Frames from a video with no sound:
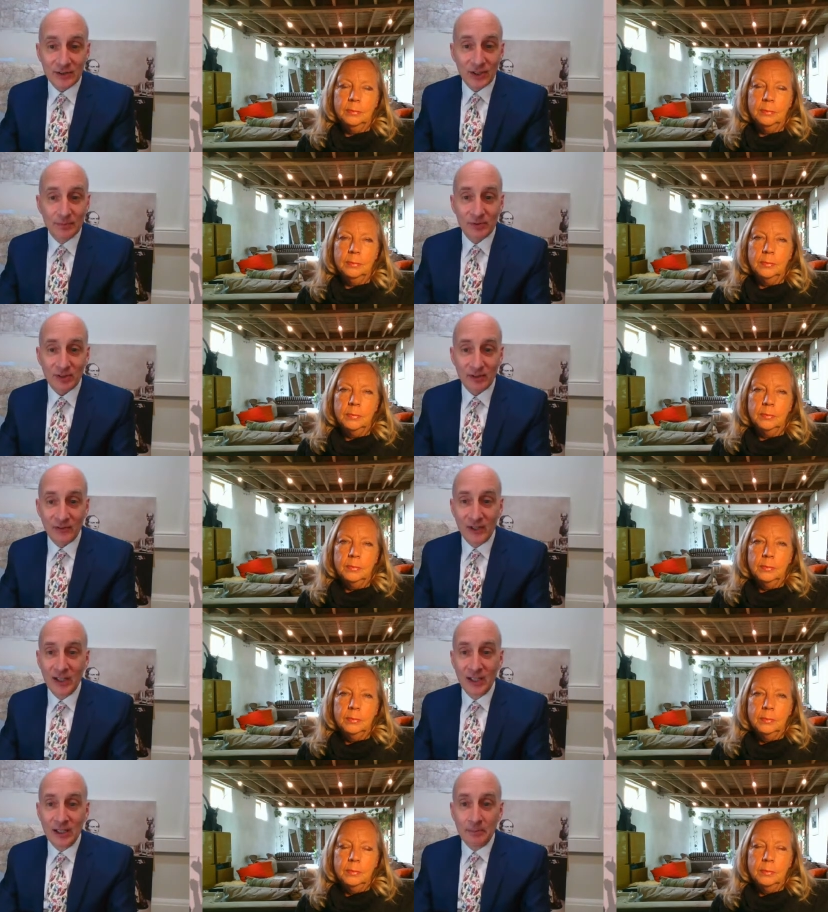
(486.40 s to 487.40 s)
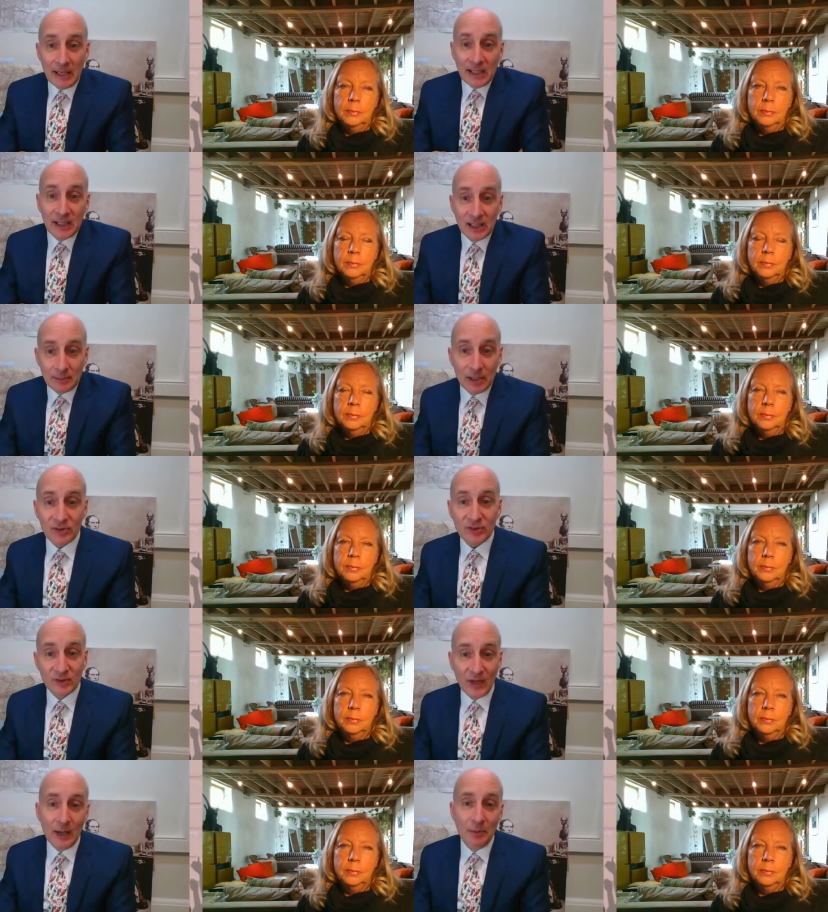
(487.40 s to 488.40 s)
Speaker 1: in terms of making the
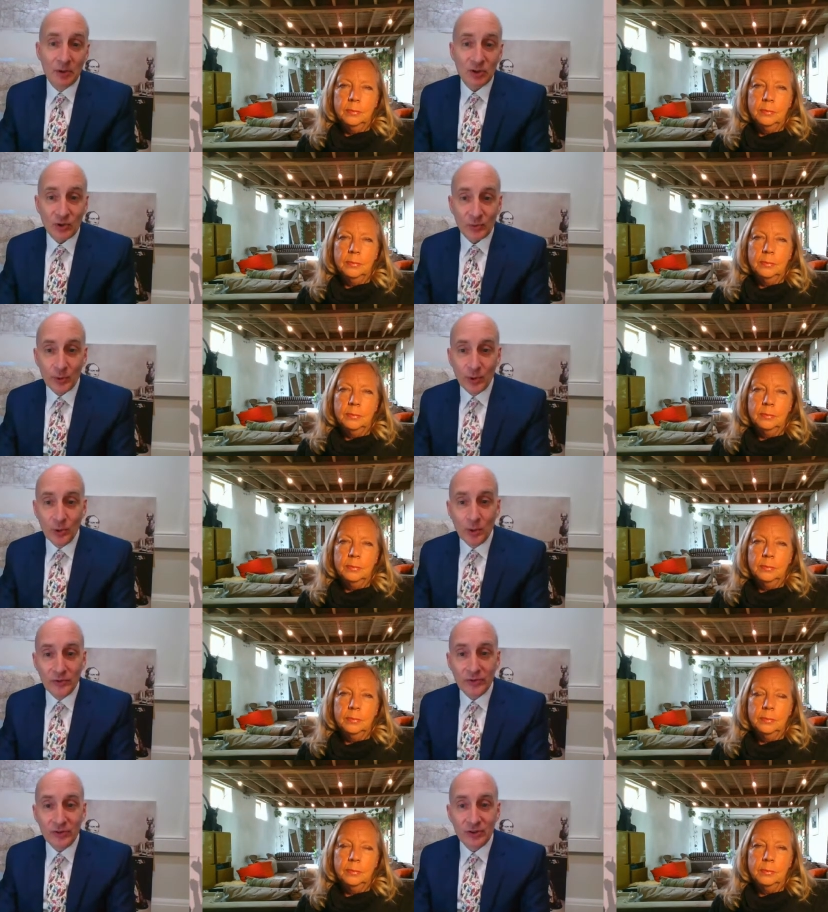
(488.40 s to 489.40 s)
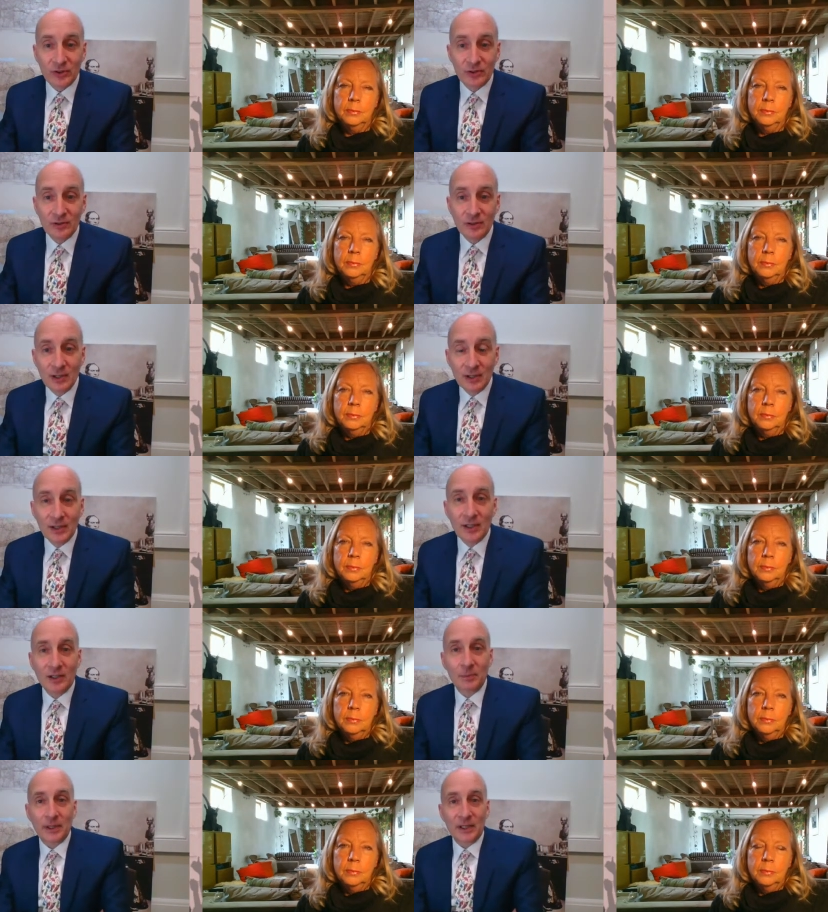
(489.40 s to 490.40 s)
most of it, which, of course, we all want to do
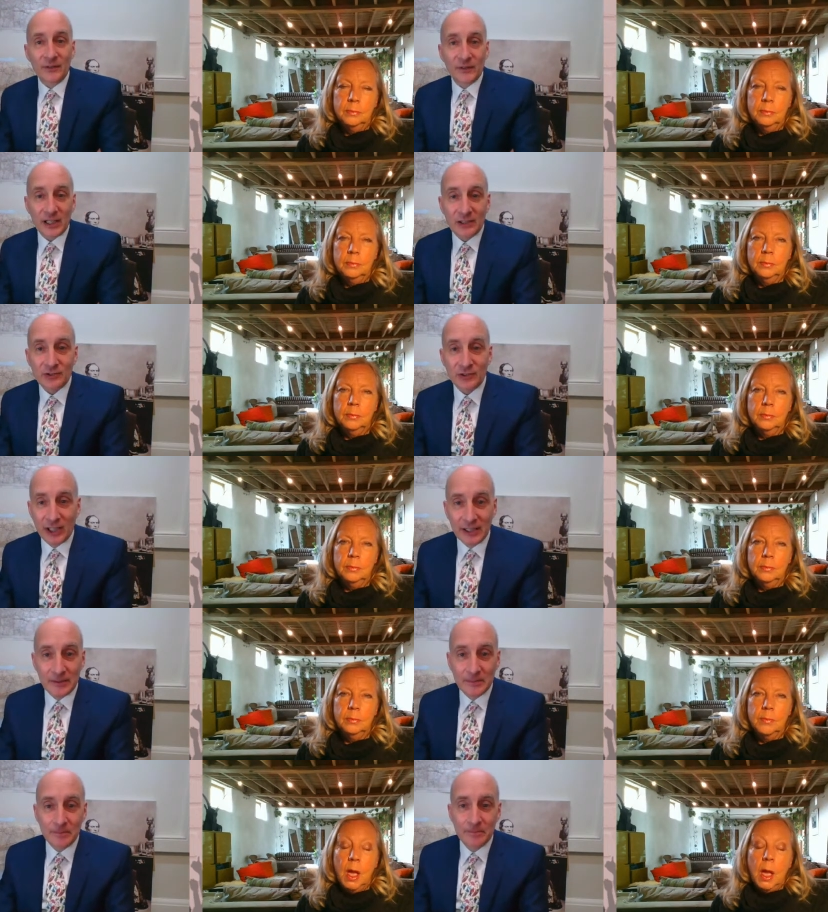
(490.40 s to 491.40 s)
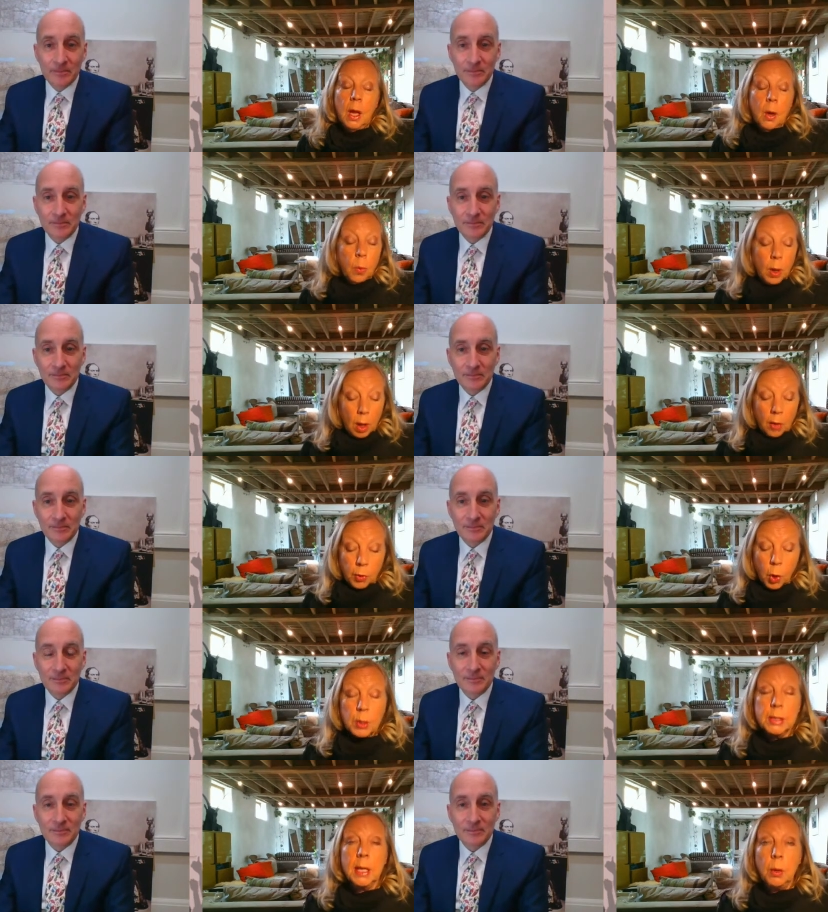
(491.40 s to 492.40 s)
on behalf of the country?
Speaker 2: Well,
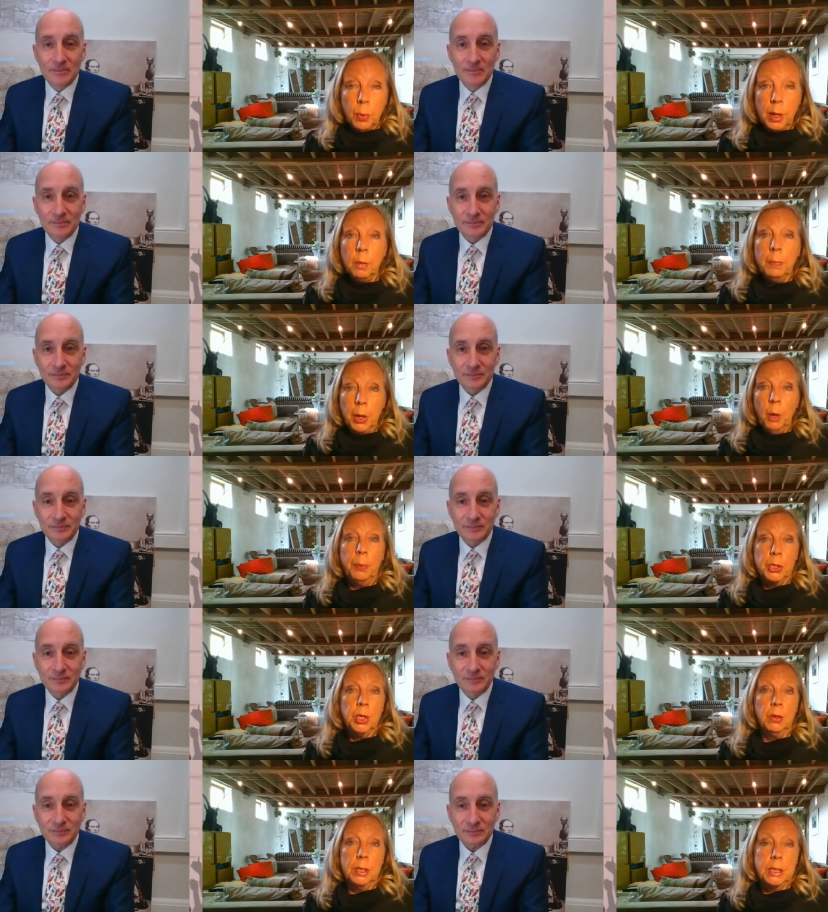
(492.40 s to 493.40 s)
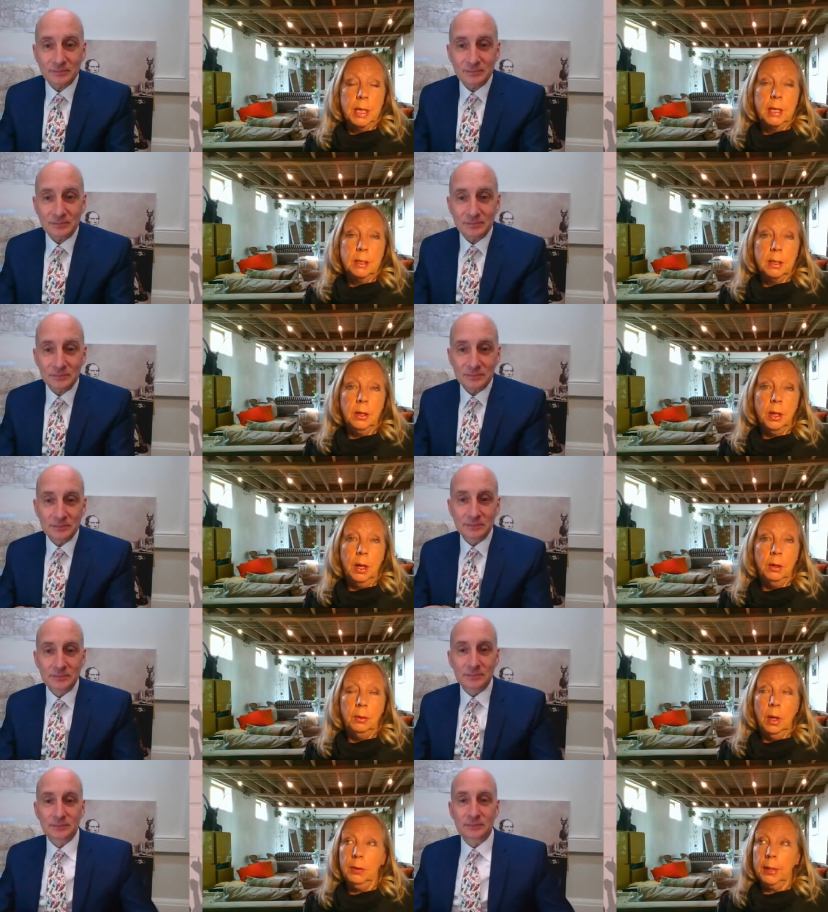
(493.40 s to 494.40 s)
of course, there will be opportunities. You
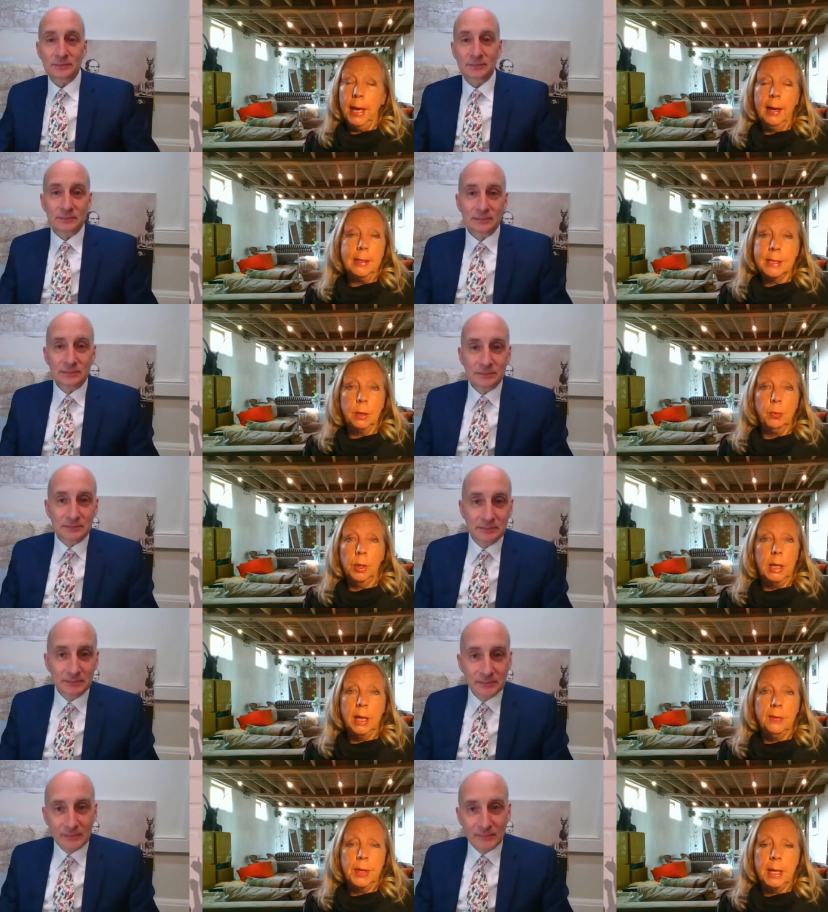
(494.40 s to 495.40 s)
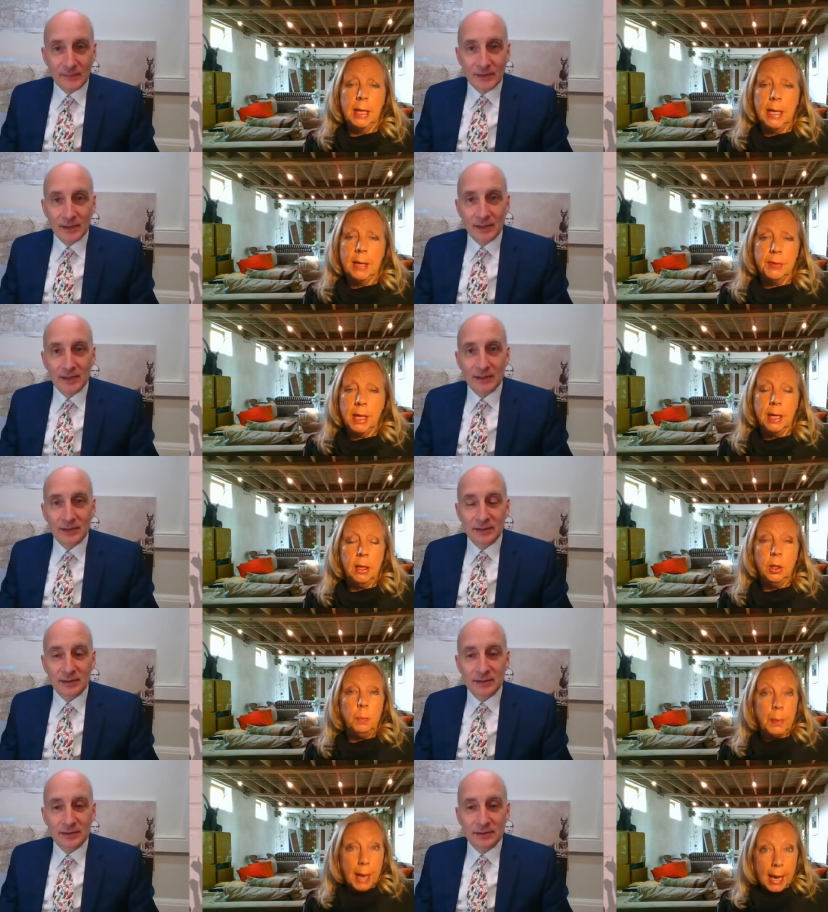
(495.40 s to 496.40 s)
know, okay, I didn't want to leave, leave the
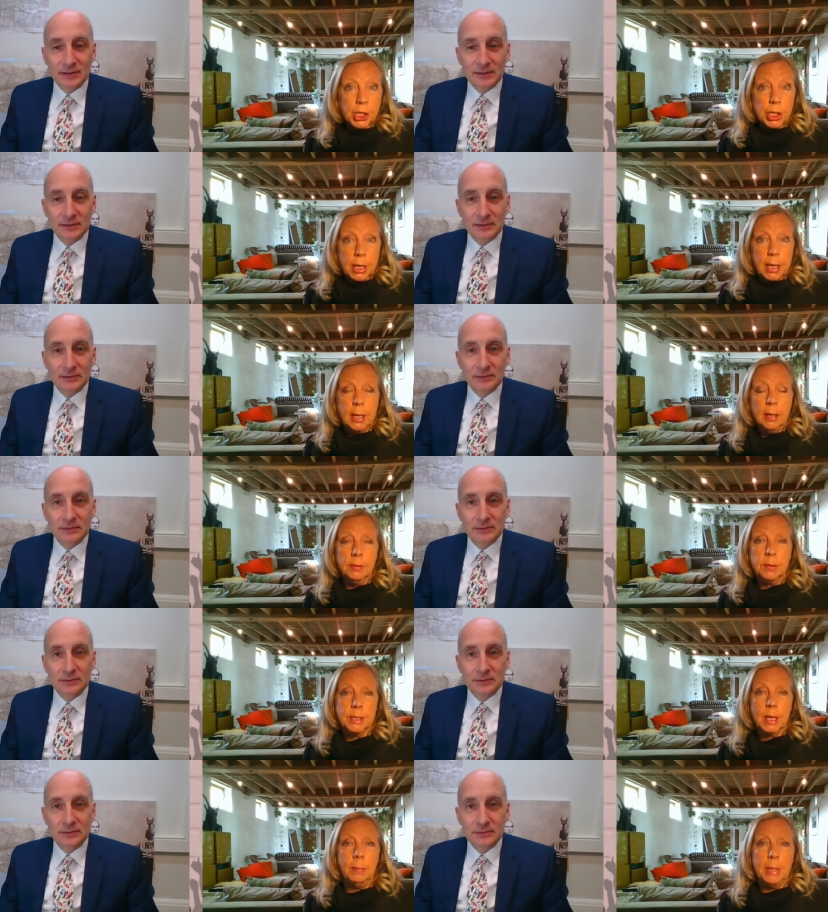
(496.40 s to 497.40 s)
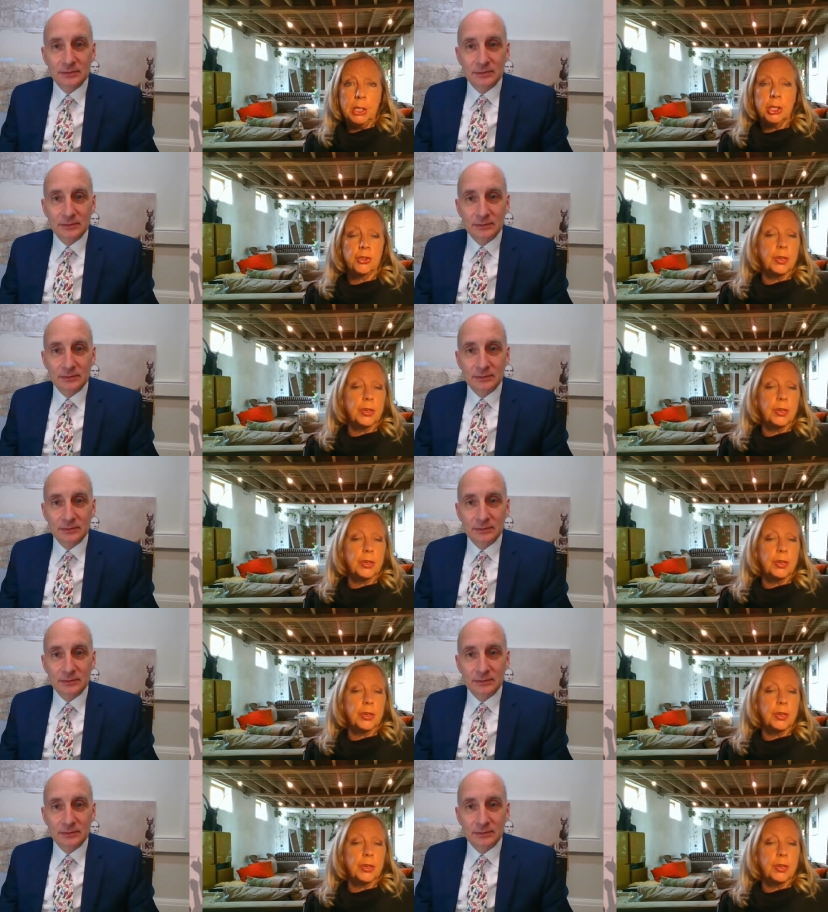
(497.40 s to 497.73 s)
EU, but actually, some